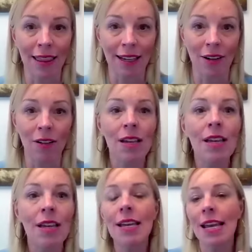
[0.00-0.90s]
there?
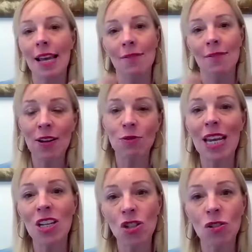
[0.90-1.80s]
And
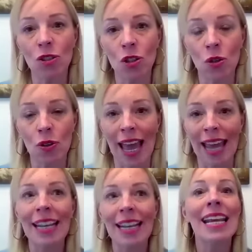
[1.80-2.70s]
foundational to
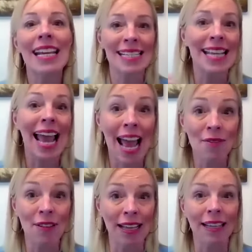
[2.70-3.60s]
that is
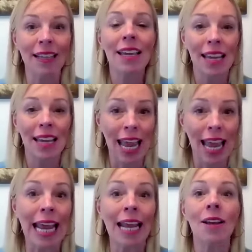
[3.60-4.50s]
having
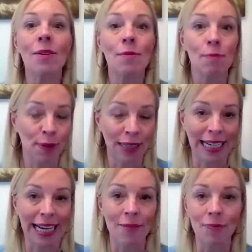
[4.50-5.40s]
a
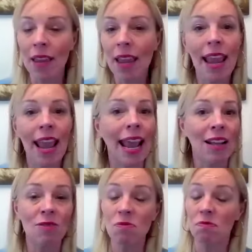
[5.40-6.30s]
plan.
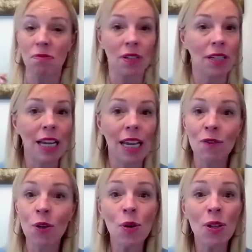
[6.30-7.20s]
And if
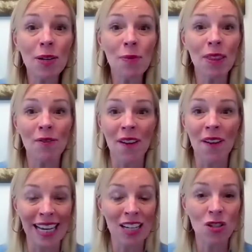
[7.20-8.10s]
you're working with a
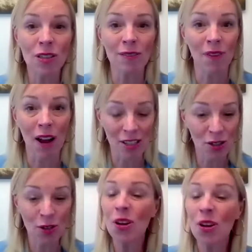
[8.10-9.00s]
financial
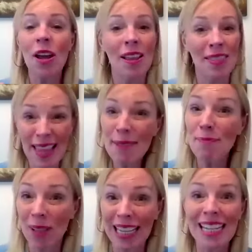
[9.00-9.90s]
advisor,
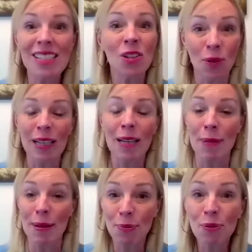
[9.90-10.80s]
that plan's going to
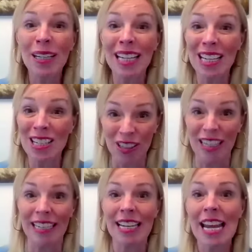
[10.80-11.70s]
be pretty
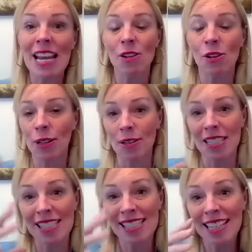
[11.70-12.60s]
good. They're going to
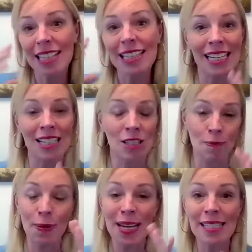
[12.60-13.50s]
distill it into
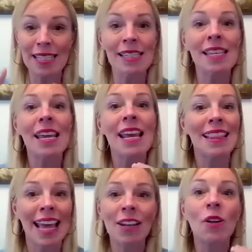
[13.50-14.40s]
pieces
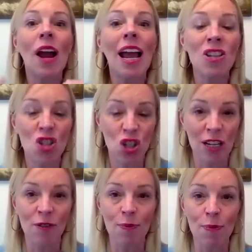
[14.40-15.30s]
that are
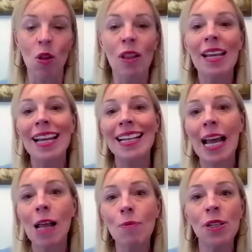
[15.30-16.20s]
achievable and
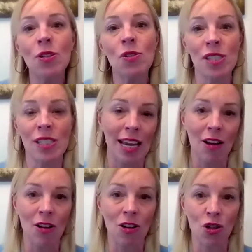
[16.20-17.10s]
helping you stay
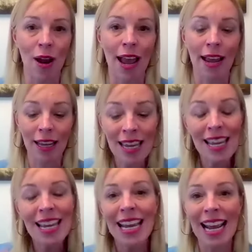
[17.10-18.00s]
on track.
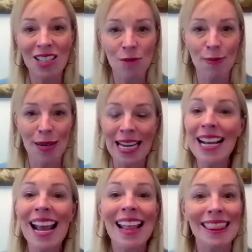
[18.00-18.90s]
And to
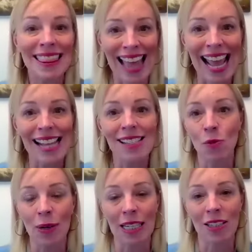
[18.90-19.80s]
me, that's a winning